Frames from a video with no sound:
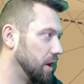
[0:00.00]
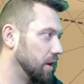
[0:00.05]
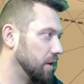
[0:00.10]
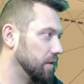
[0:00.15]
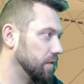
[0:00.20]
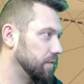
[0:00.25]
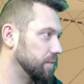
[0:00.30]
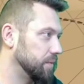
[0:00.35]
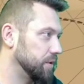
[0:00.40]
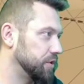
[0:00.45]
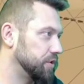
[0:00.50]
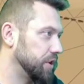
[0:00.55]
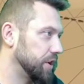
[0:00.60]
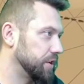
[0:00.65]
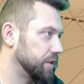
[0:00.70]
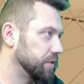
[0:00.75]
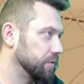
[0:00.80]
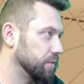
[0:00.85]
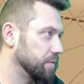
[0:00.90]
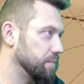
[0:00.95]
of
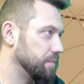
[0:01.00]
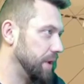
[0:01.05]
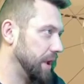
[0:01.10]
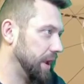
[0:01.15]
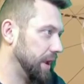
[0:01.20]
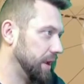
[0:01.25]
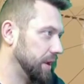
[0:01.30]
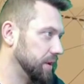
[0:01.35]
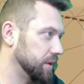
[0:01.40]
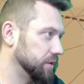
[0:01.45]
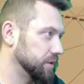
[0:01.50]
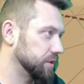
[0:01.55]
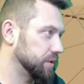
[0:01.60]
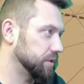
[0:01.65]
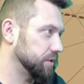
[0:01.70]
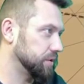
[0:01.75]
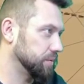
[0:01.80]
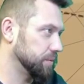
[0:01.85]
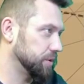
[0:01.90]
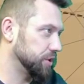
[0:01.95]
magenta remains.
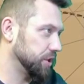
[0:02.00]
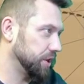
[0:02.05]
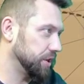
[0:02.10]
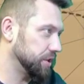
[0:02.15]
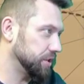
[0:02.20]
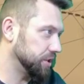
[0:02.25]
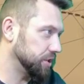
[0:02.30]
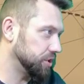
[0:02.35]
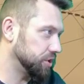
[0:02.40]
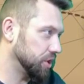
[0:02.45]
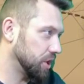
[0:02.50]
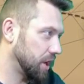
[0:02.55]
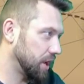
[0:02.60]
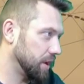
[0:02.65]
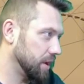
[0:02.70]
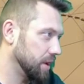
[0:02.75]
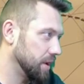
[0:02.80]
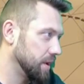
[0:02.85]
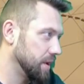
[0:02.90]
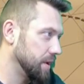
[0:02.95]
So magenta's in
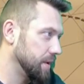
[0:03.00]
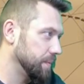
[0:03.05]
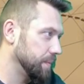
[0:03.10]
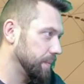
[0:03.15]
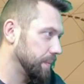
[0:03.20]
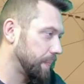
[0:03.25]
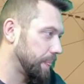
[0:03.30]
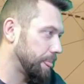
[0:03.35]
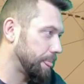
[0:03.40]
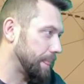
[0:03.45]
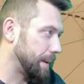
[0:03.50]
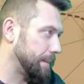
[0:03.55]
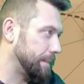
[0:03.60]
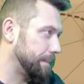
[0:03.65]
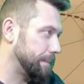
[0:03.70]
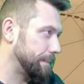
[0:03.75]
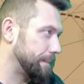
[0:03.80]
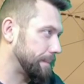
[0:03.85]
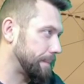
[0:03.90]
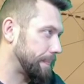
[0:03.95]
China,
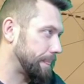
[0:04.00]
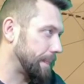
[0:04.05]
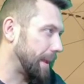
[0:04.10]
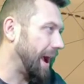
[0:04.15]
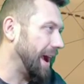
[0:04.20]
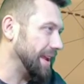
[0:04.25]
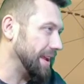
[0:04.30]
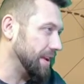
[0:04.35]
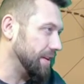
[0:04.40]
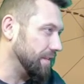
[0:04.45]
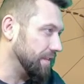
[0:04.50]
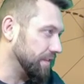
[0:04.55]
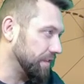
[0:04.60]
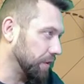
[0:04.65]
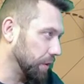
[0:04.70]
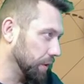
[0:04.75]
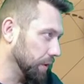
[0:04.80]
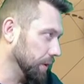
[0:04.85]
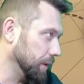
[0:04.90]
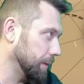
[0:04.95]
I
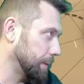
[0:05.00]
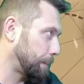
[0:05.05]
infer